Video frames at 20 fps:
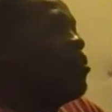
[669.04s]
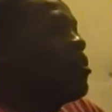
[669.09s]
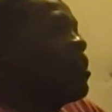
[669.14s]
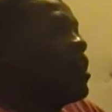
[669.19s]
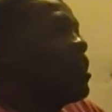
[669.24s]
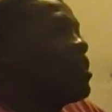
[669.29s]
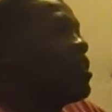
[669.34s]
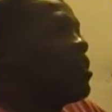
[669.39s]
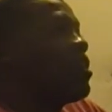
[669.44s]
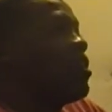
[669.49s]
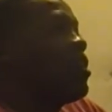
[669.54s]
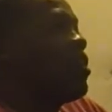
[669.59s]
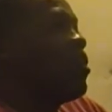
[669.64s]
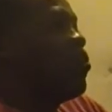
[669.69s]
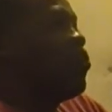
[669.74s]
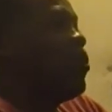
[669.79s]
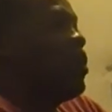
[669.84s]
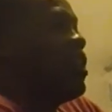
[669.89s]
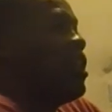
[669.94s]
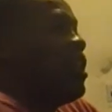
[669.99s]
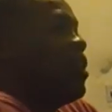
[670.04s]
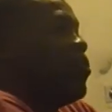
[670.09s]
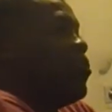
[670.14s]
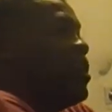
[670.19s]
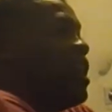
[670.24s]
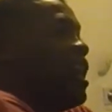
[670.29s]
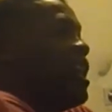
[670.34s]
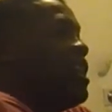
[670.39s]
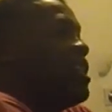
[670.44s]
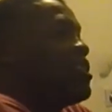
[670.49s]
look at,
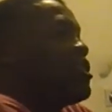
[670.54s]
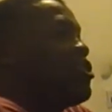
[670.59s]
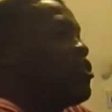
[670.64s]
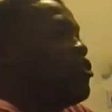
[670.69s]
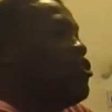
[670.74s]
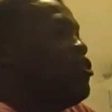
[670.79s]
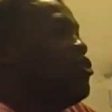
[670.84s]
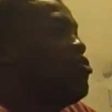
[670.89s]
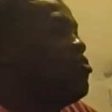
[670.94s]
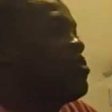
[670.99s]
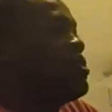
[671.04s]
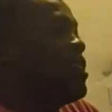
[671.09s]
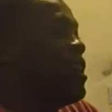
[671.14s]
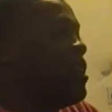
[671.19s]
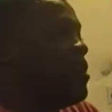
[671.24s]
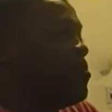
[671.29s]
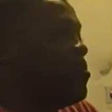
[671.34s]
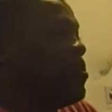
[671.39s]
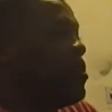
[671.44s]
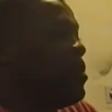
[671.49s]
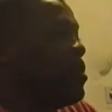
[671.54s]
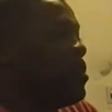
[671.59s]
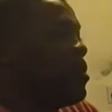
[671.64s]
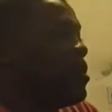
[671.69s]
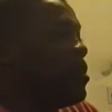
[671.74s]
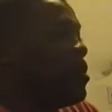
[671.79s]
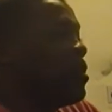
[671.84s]
when I listen to you tell me